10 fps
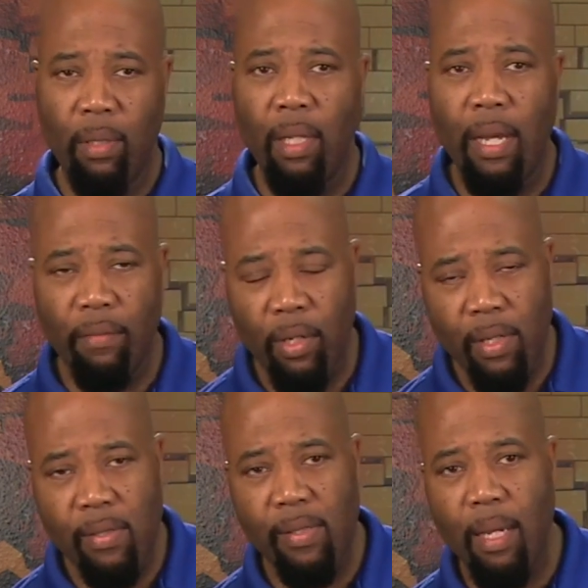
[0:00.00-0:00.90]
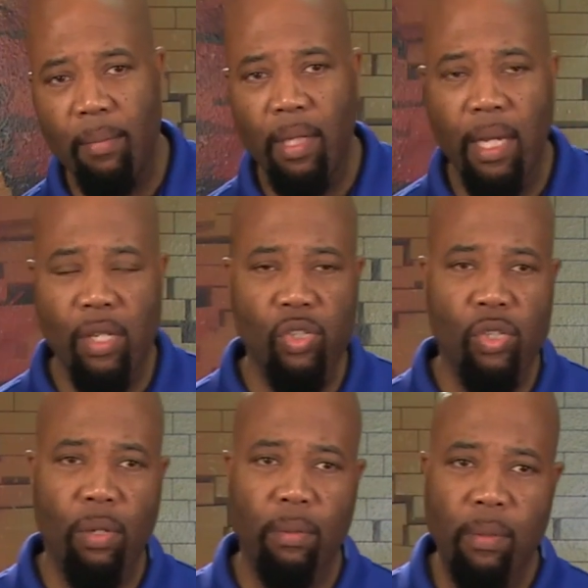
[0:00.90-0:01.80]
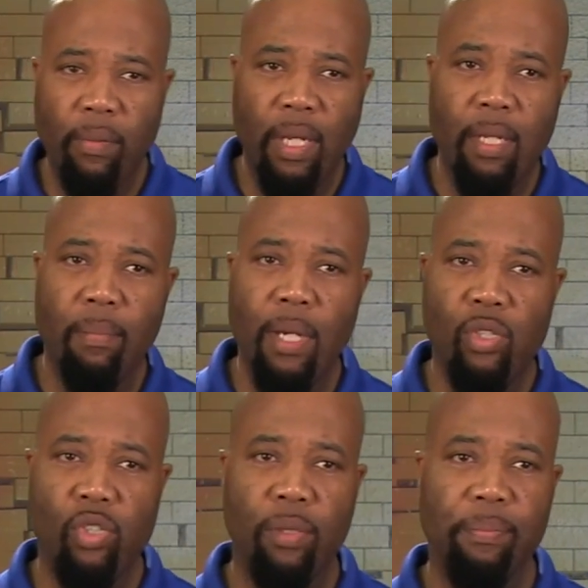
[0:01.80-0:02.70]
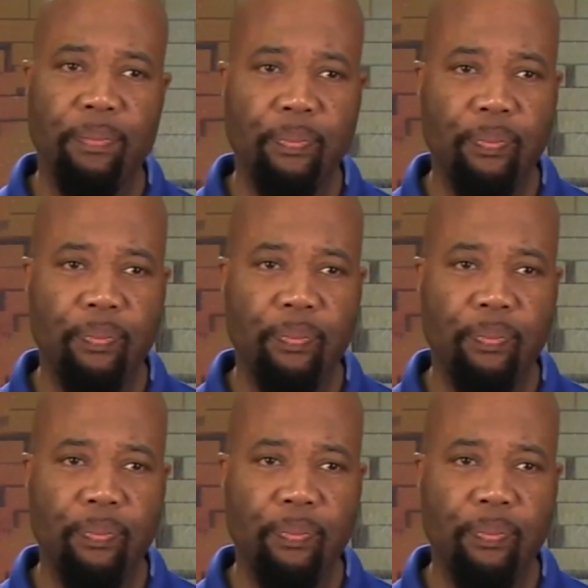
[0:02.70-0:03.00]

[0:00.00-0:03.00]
lever assembly as shown in the picture.